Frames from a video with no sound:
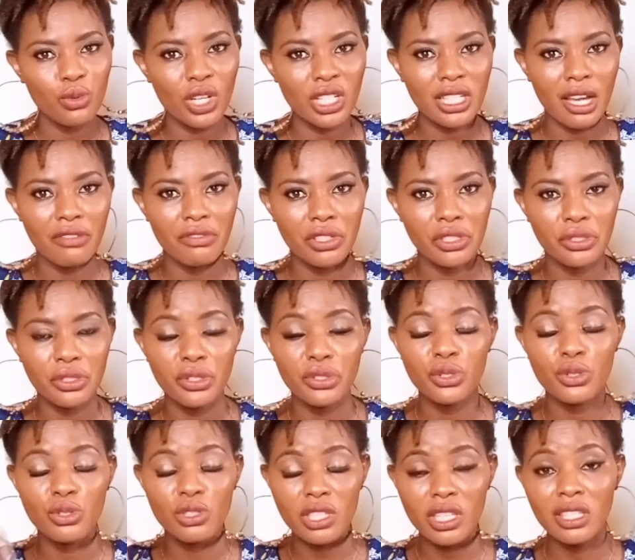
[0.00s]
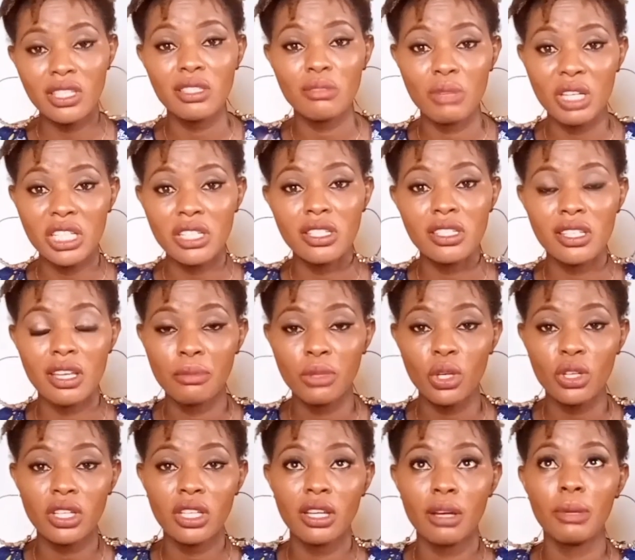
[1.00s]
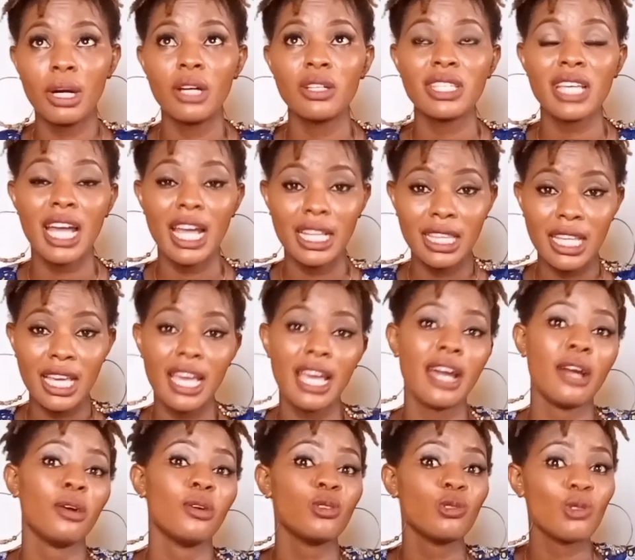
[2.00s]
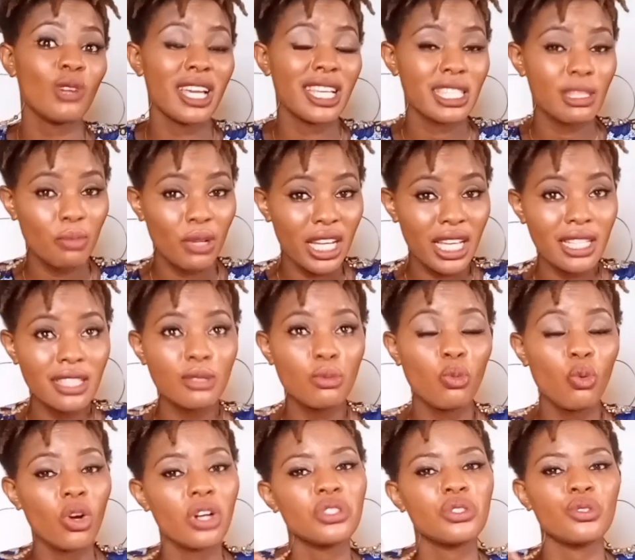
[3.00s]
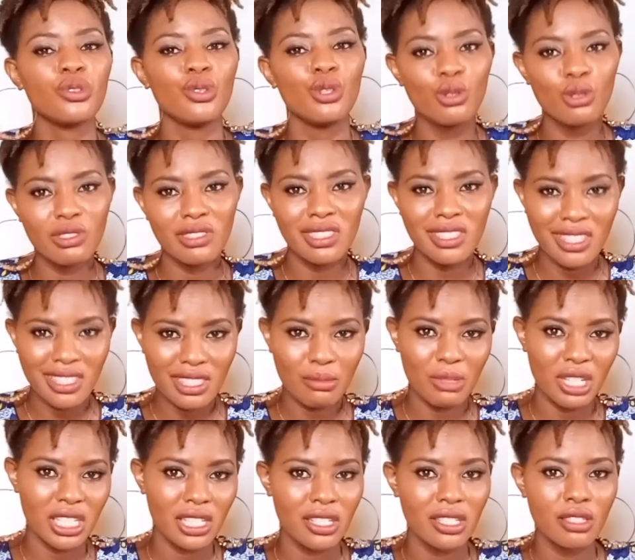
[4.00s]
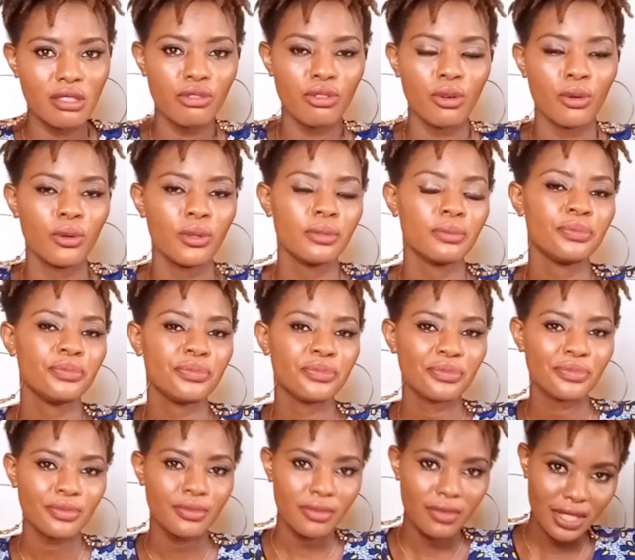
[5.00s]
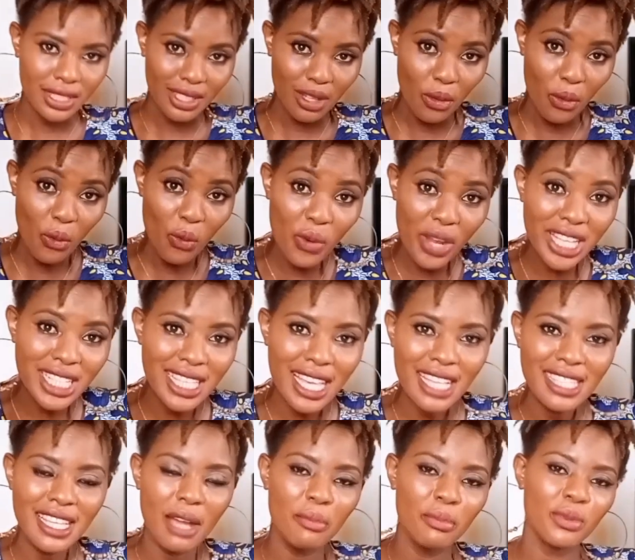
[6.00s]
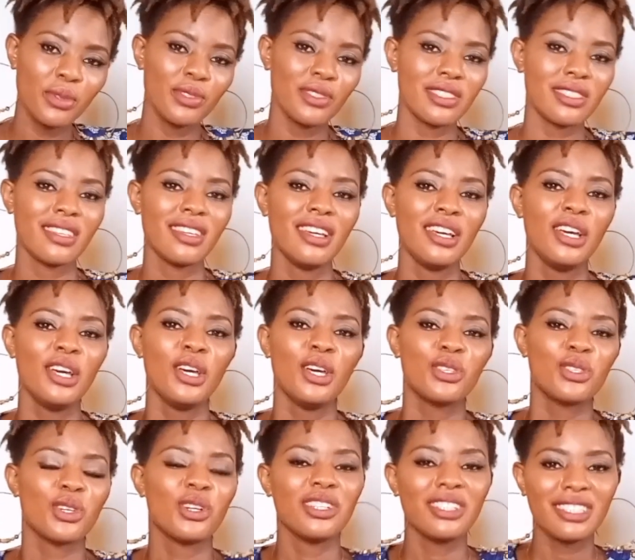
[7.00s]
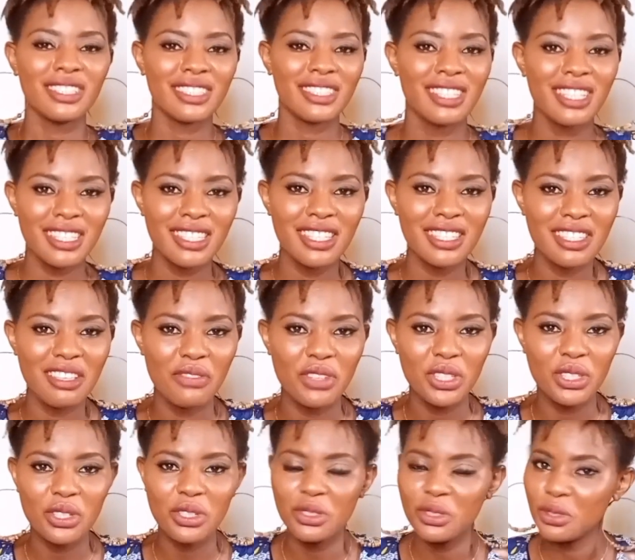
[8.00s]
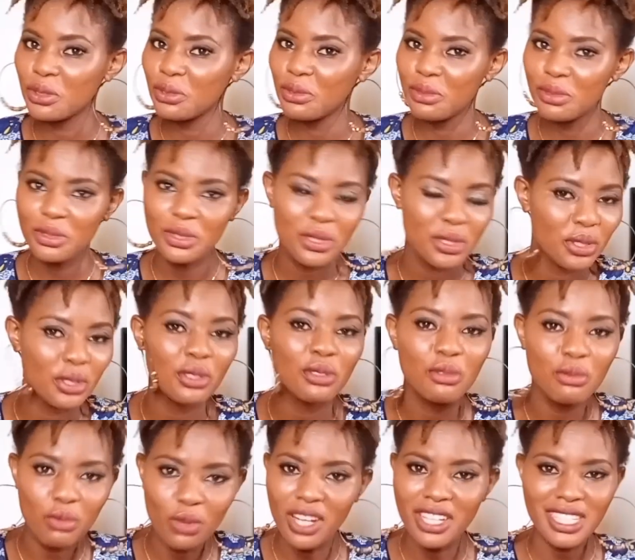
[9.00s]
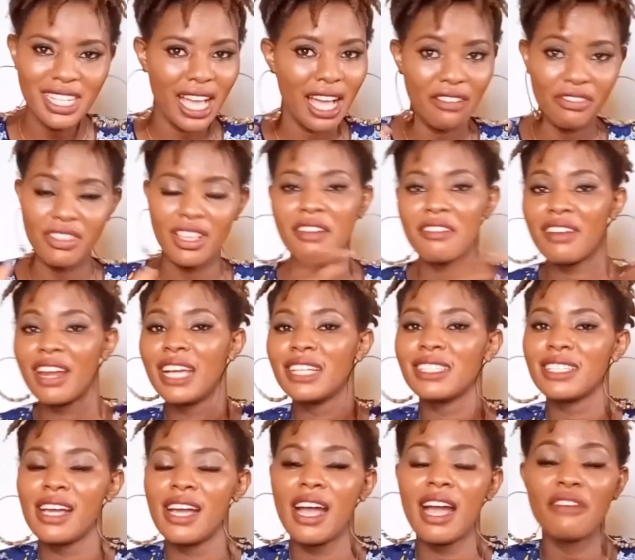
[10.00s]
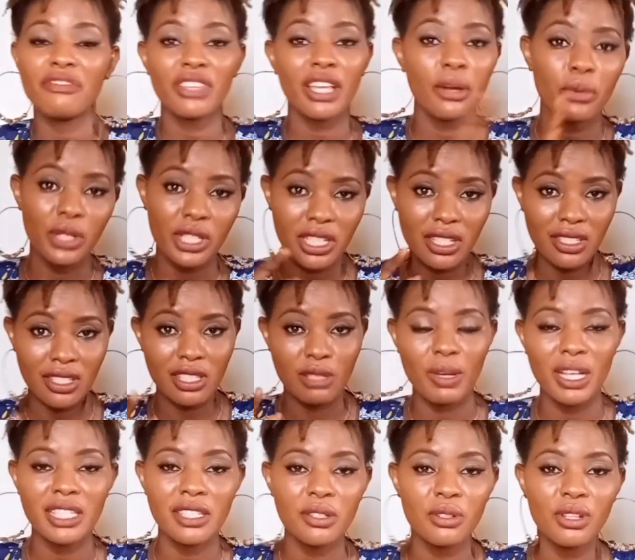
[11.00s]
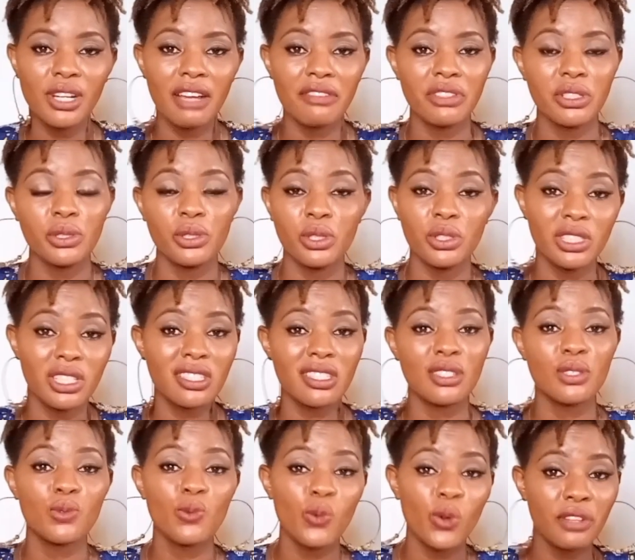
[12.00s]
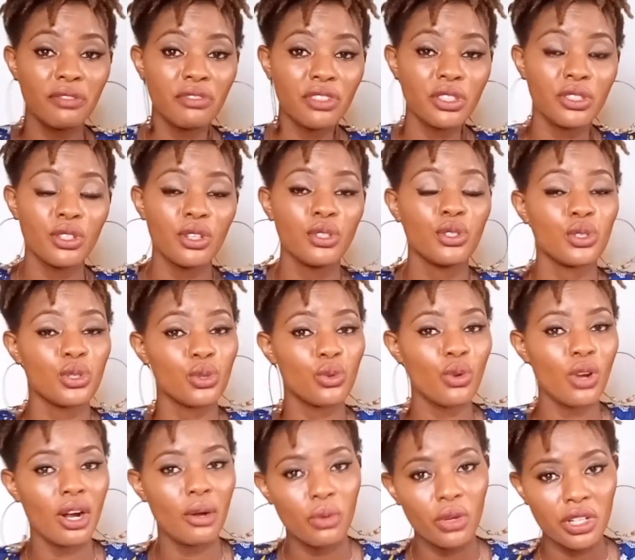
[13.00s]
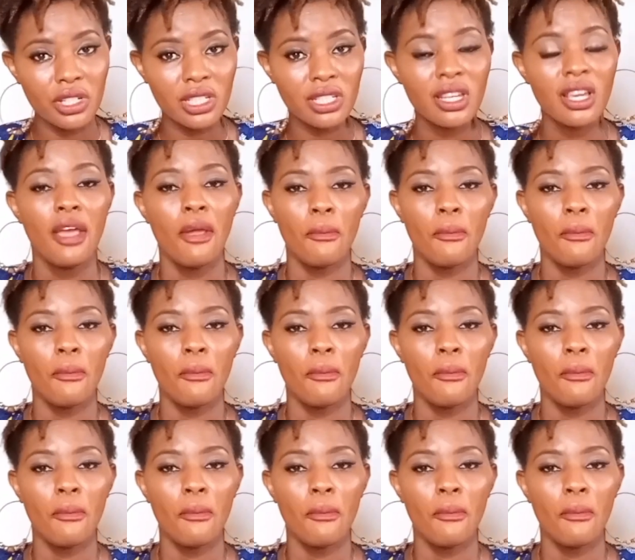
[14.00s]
to watch that videos. You see these machines I'm talking about, and there I also explained what you use these machines for with examples. So this is a video you should watch right after watching this particular video. This is one video you should go and watch,